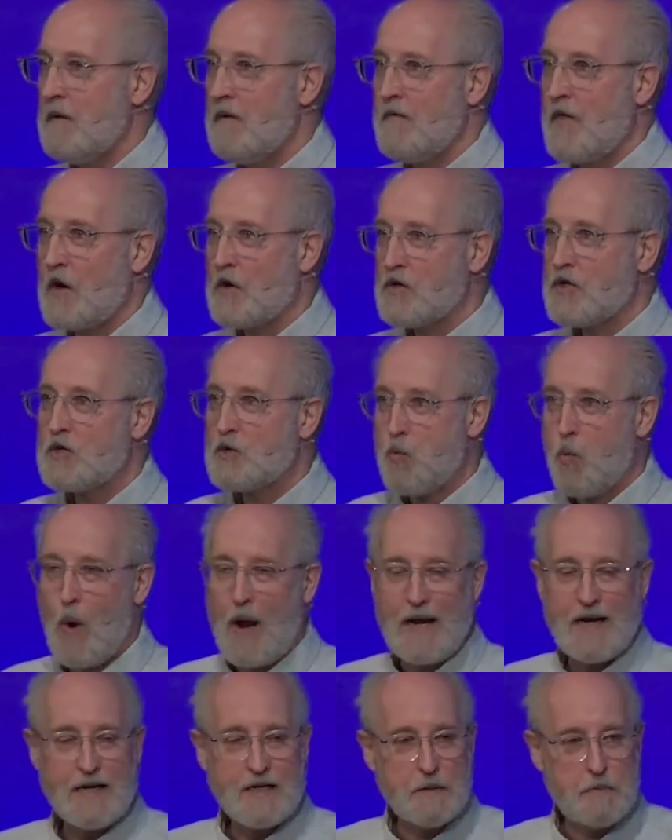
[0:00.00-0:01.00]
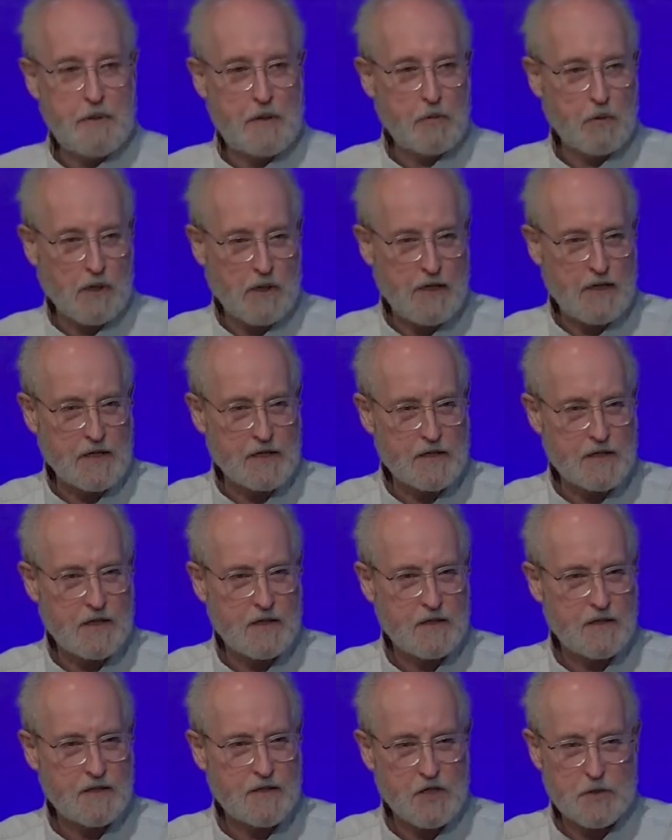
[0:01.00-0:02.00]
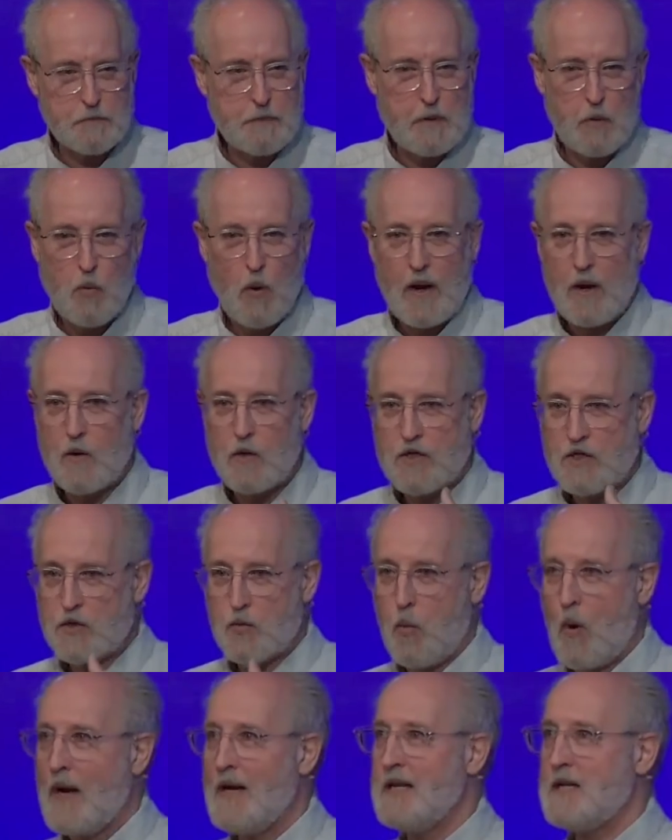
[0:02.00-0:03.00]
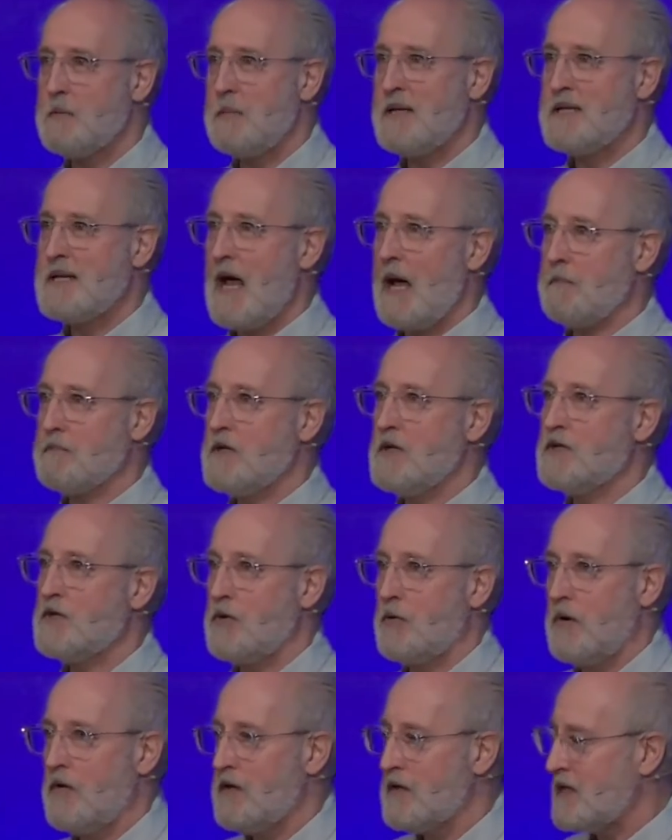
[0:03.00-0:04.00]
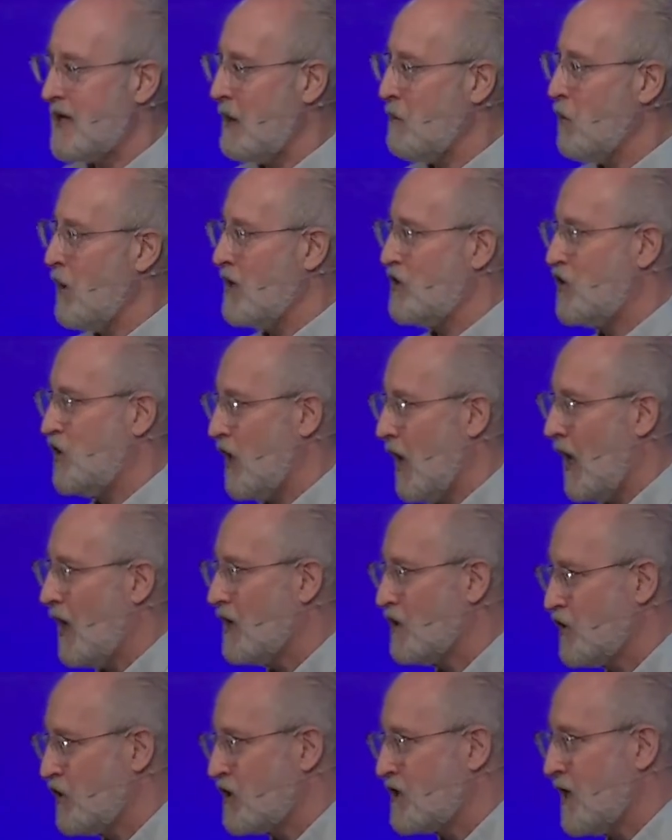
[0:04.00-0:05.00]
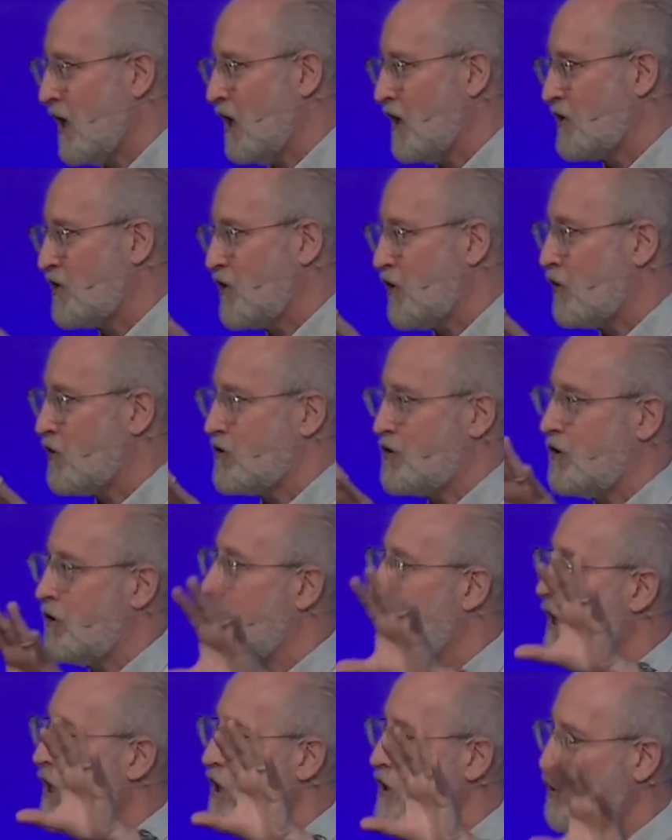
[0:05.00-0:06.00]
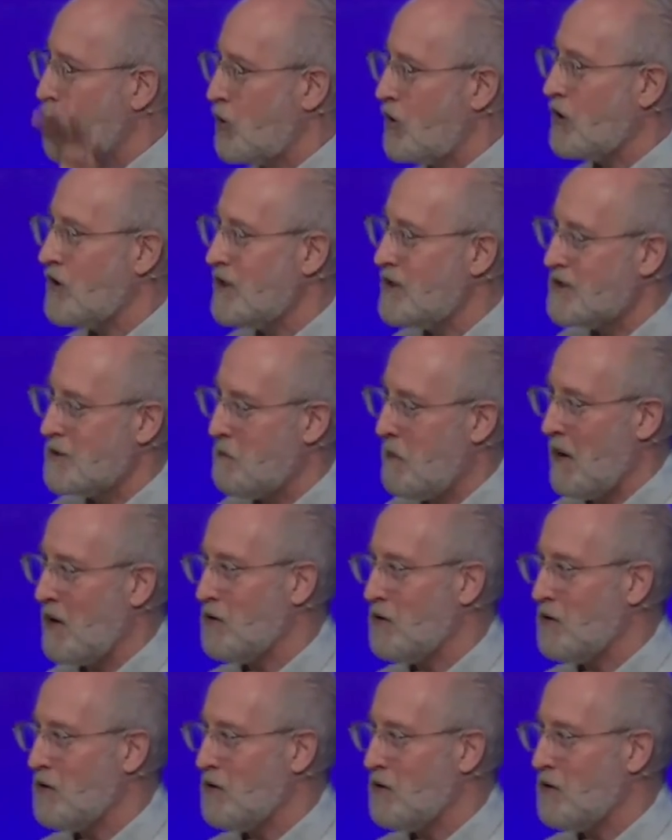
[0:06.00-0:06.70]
that are just waiting to be released, just waiting to be tapped into. In the same way geologists tell us there are still trillions of